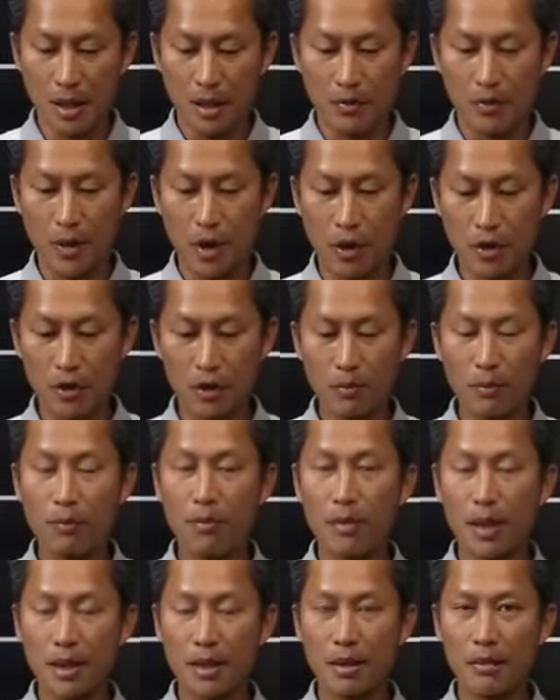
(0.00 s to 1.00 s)
we also
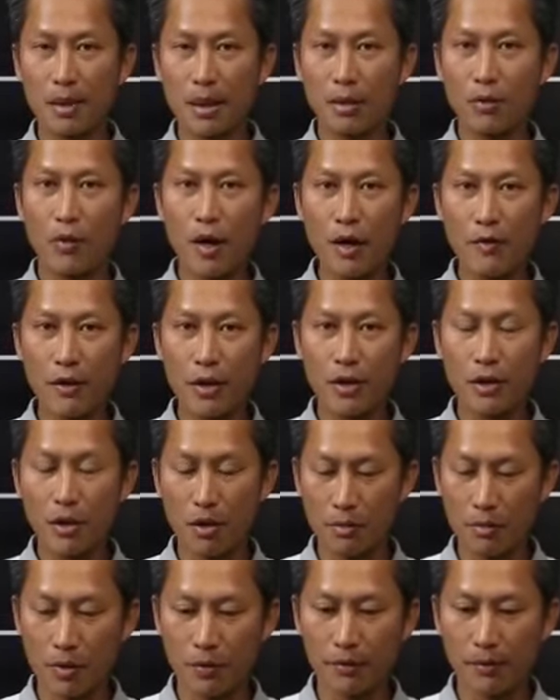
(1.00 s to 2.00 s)
make some engraving to
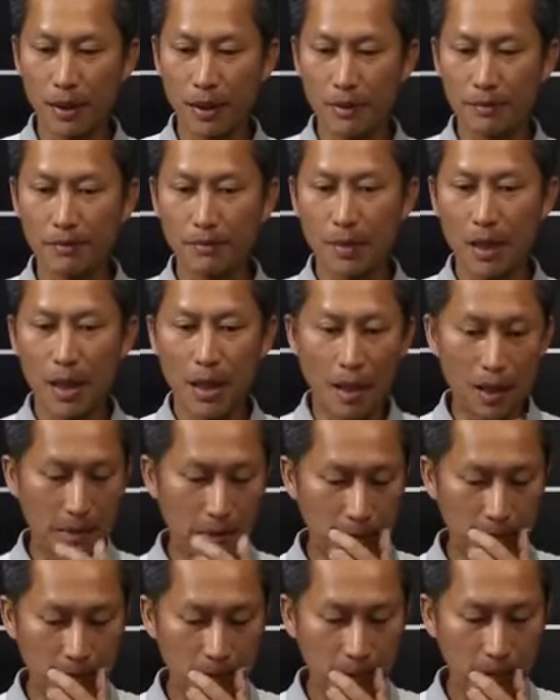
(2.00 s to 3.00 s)
the movement.
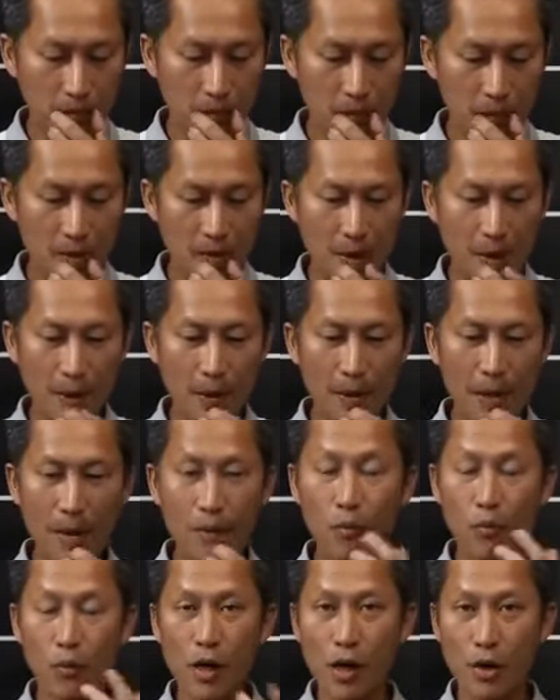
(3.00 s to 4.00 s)
And
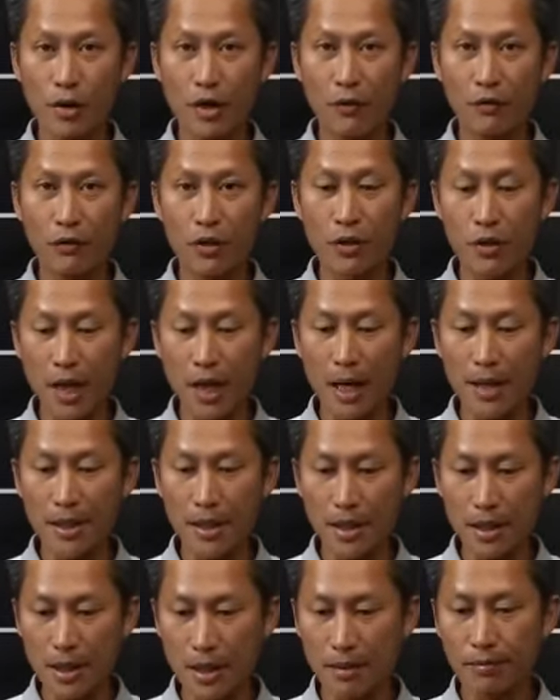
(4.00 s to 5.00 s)
we also have two
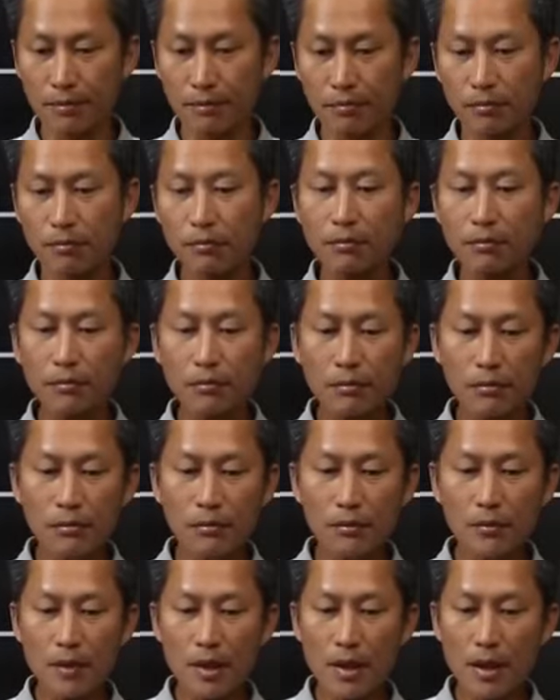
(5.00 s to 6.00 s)
sizes.
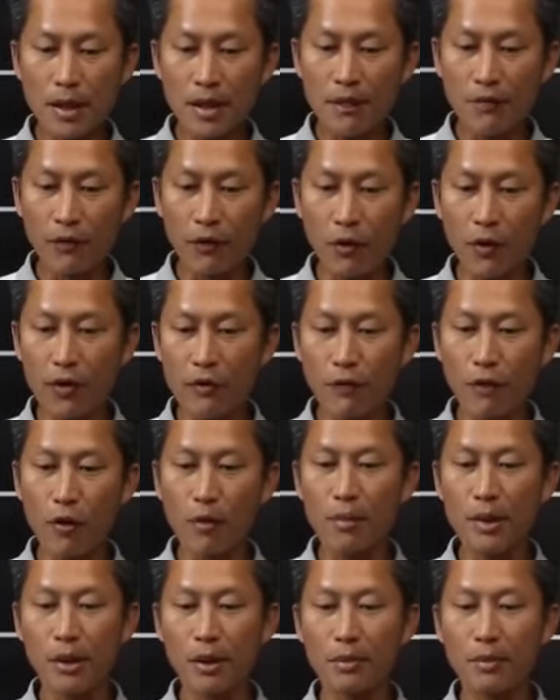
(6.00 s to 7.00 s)
It's 44
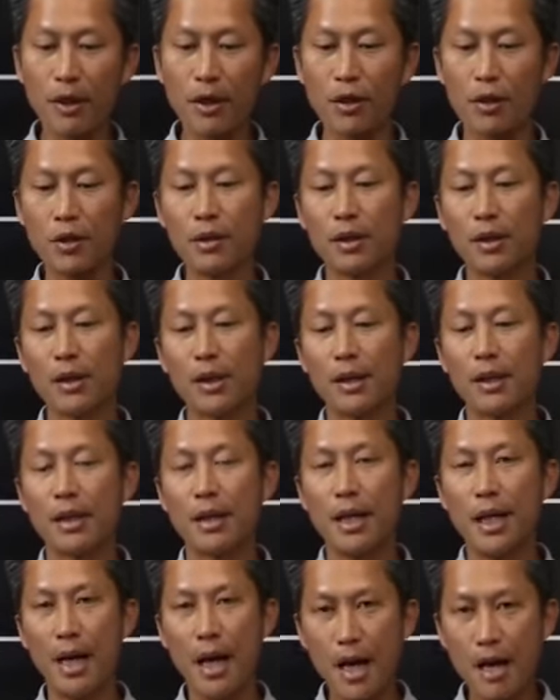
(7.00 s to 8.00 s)
millimeter
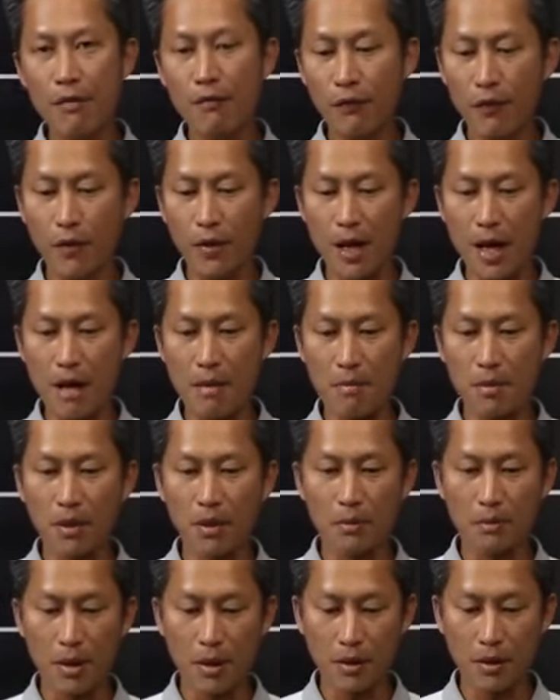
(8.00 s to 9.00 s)
and 48
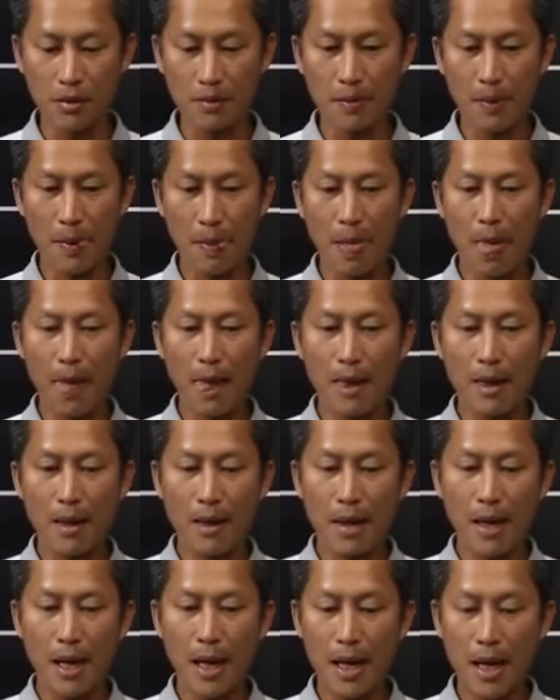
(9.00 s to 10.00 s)
millimeter.
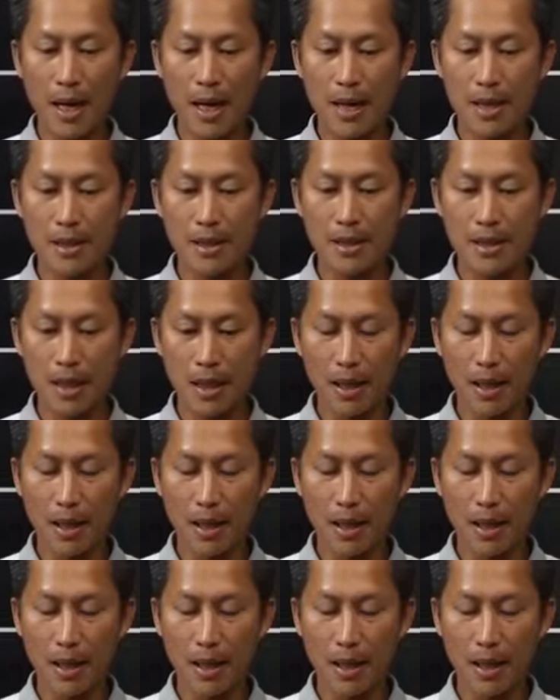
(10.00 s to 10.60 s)
And